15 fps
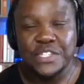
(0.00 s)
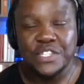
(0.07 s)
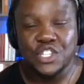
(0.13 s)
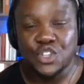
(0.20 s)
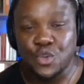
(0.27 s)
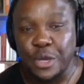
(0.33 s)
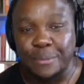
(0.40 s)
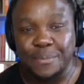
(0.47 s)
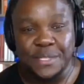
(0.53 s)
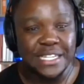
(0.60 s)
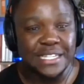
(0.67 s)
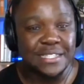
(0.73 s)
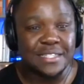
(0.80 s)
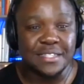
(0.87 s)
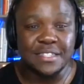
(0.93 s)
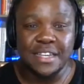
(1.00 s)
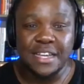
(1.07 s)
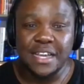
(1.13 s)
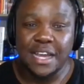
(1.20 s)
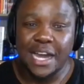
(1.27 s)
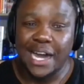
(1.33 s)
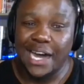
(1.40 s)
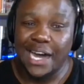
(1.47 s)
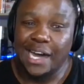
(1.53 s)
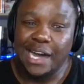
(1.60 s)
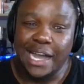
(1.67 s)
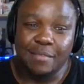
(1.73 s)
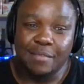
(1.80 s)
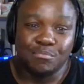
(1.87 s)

script it, uh,